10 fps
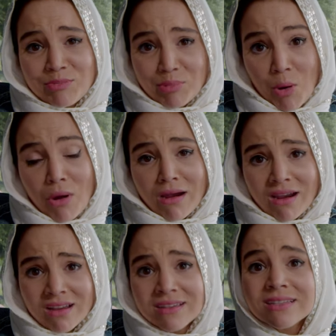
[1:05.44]

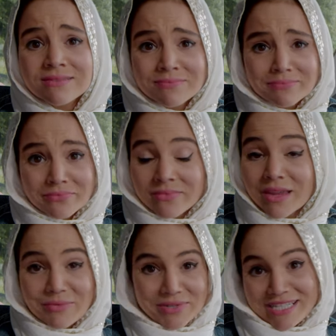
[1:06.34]
poor,
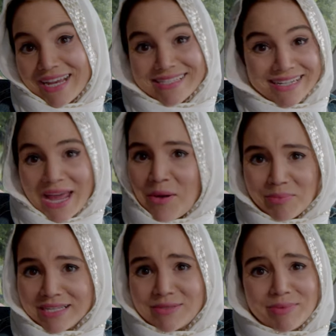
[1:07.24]
rejected,
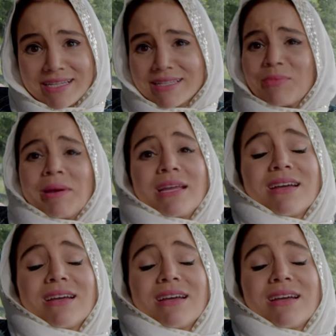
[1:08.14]
helpless beings. Oh my